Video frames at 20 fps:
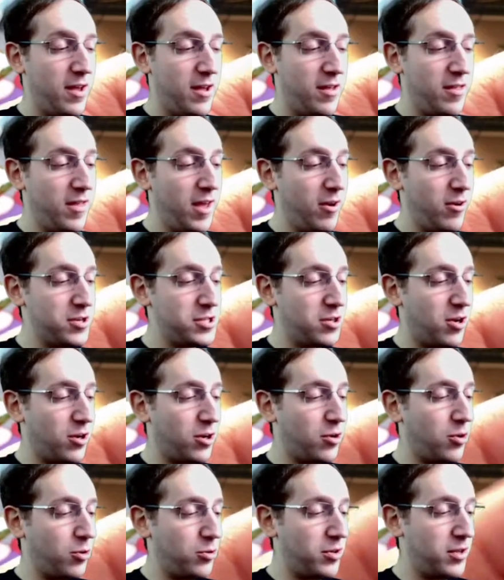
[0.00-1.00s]
There's our
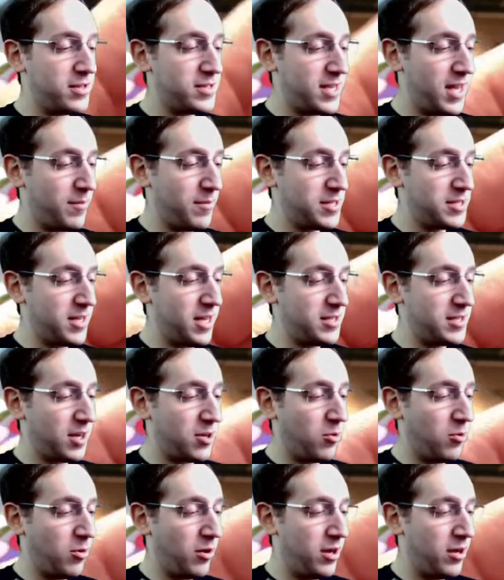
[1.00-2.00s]
golden Zamazenta
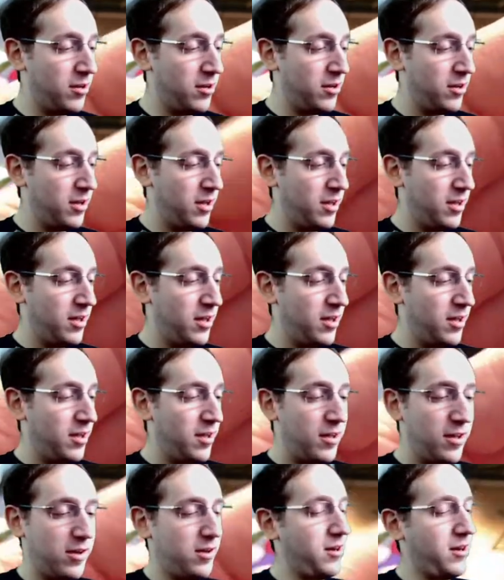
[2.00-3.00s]
coin.
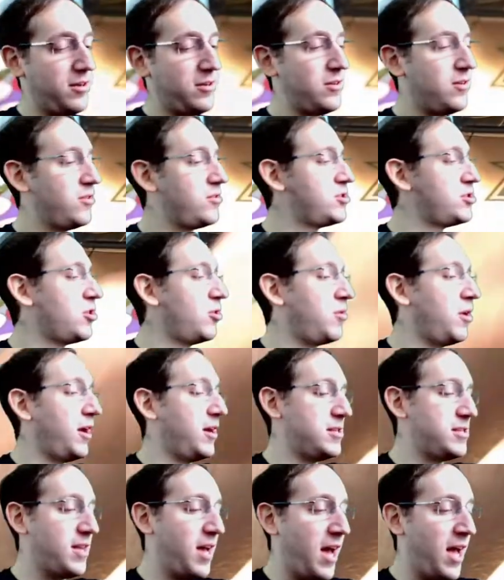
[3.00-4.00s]
Ah, so
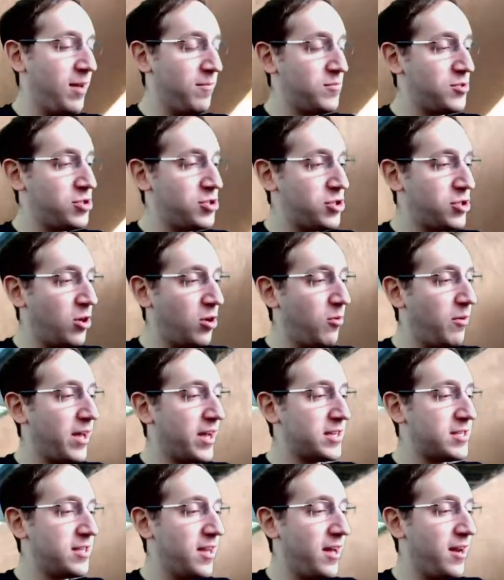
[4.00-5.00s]
nice. I am so
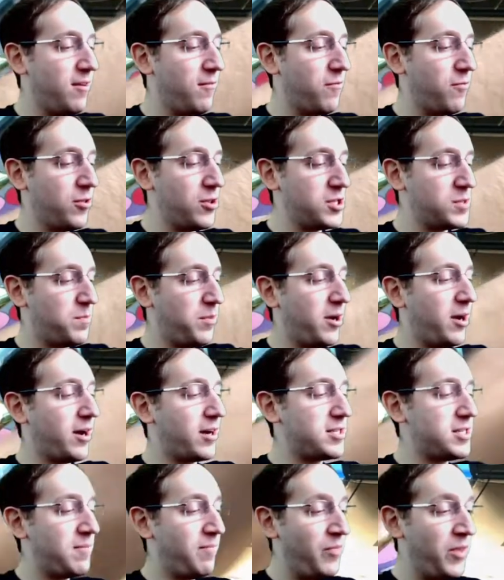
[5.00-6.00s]
excited for this
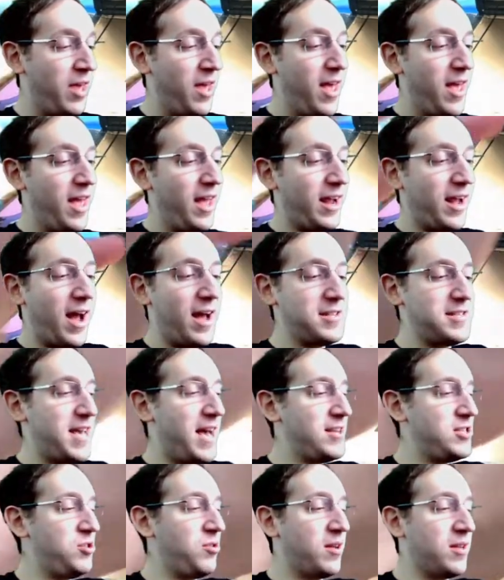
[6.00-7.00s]
box. And guys,
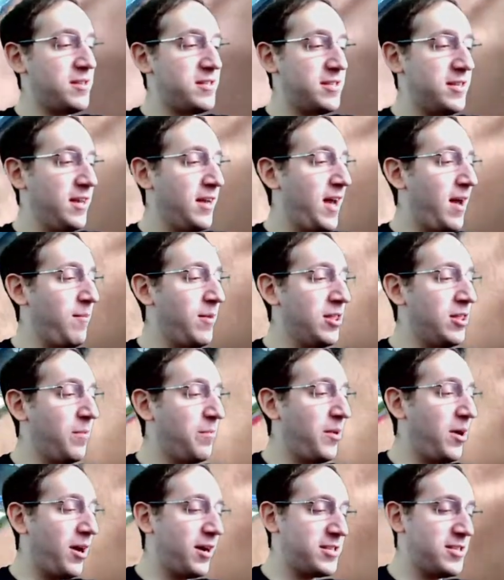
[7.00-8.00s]
as you can see, I mean, the
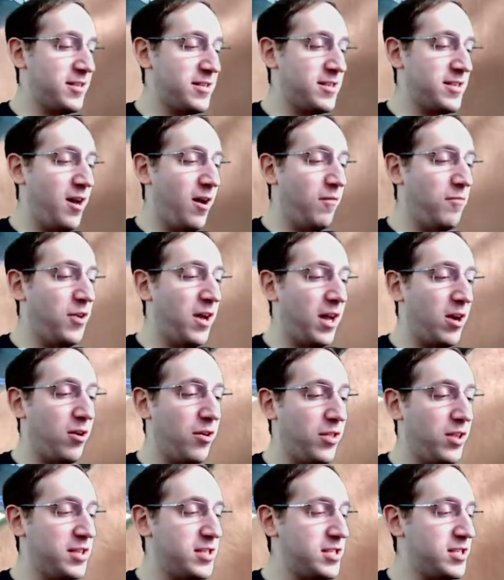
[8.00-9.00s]
box itself, you got all
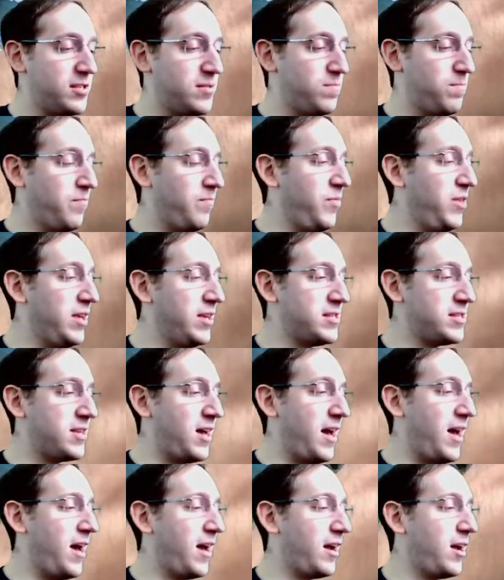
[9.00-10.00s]
these these
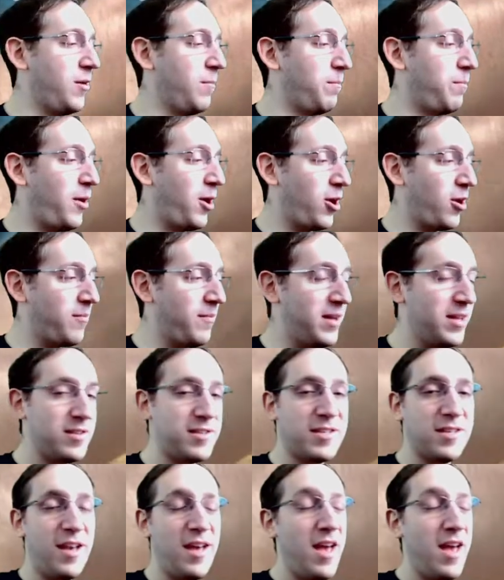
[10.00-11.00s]
uh,
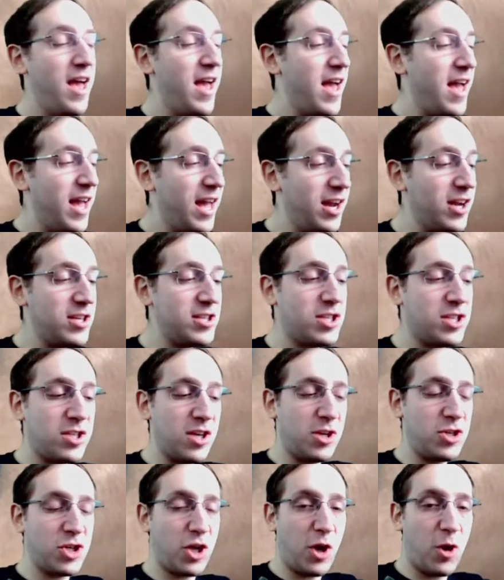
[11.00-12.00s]
compartments. It is
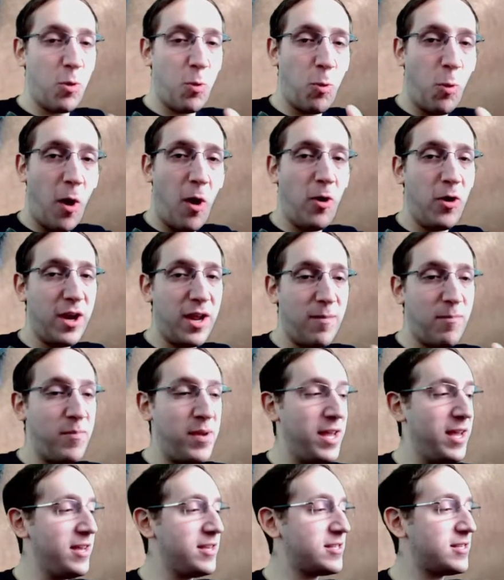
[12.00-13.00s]
such a quality
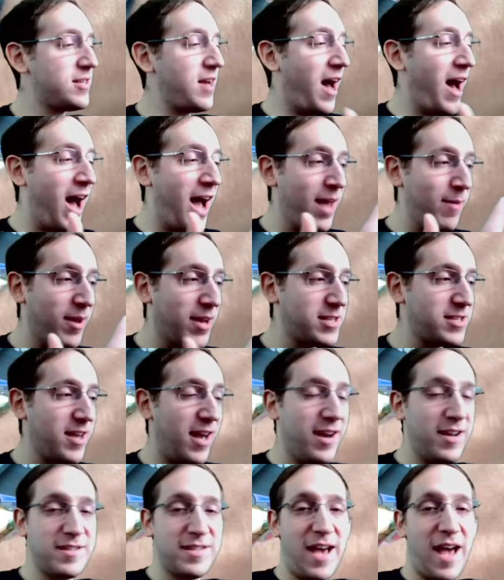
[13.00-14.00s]
piece. I'm
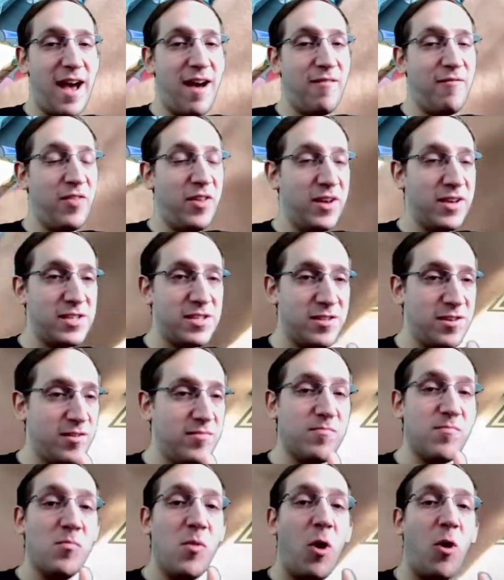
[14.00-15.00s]
excited to have this to
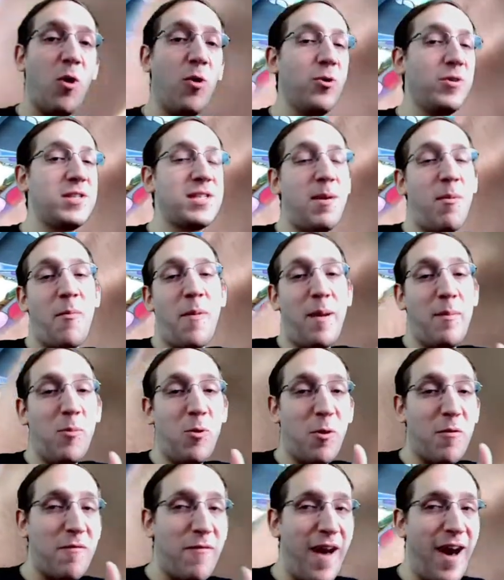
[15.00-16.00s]
hold some of my
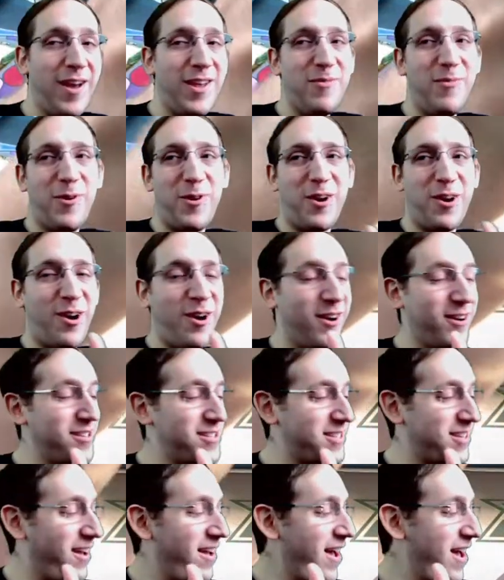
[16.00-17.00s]
more valuable
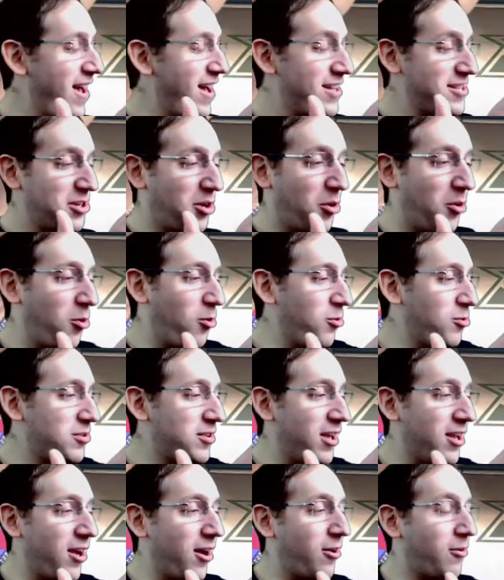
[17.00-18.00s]
cards, to hold,
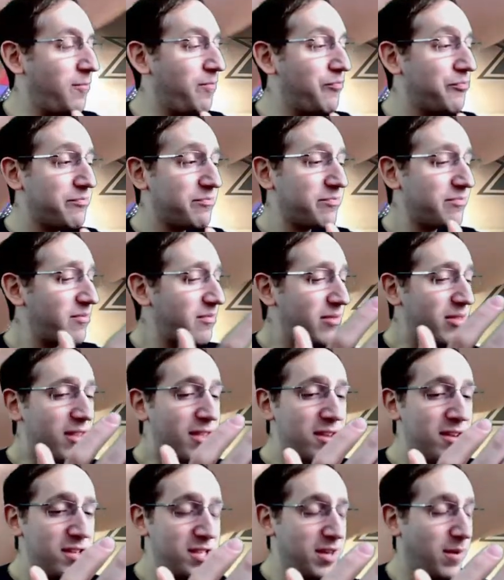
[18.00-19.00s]
you know,
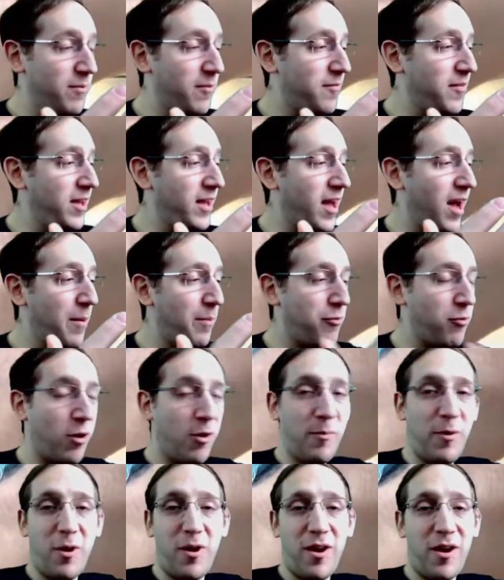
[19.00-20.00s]
some of the uh,
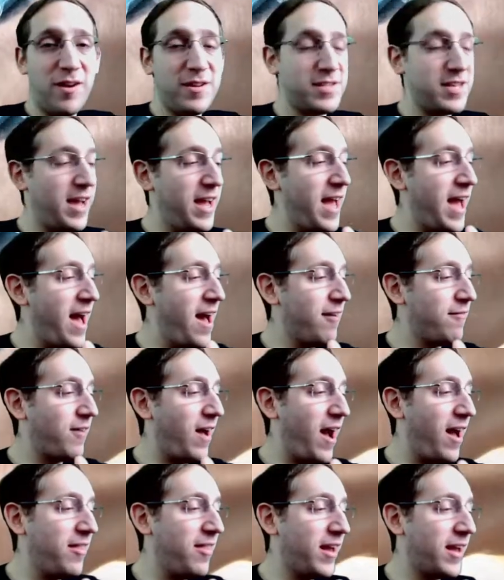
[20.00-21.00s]
promo cards I have.
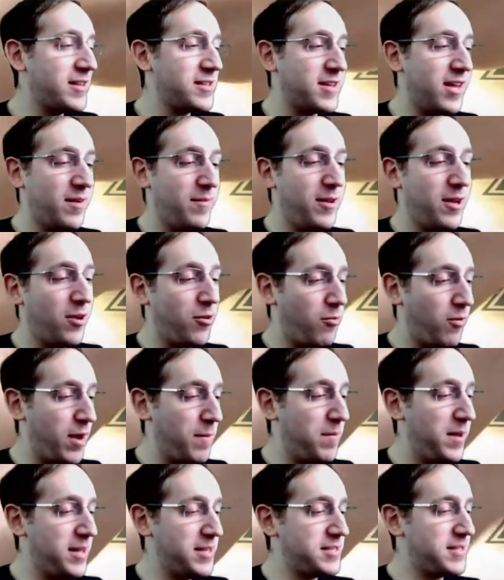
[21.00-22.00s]
I think it's going to be a
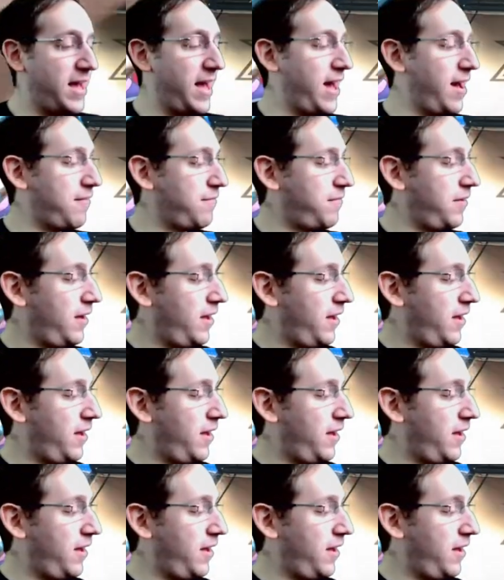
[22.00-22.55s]
great piece to have.